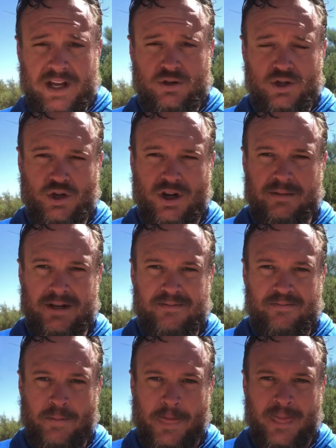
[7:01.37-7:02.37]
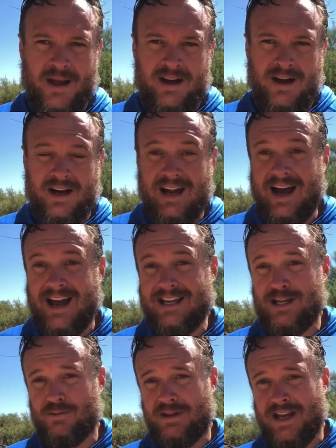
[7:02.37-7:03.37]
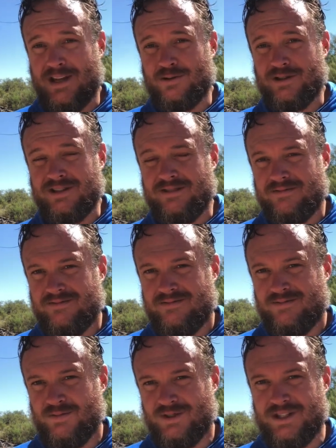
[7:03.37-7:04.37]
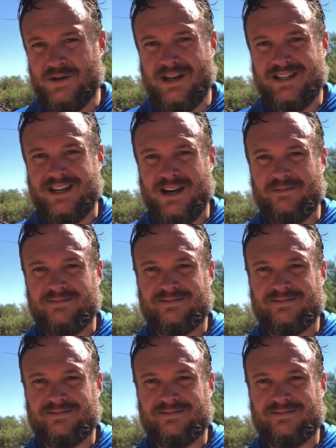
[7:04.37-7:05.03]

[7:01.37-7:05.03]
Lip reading: for joining me on Hiking with Anderson. See you next time.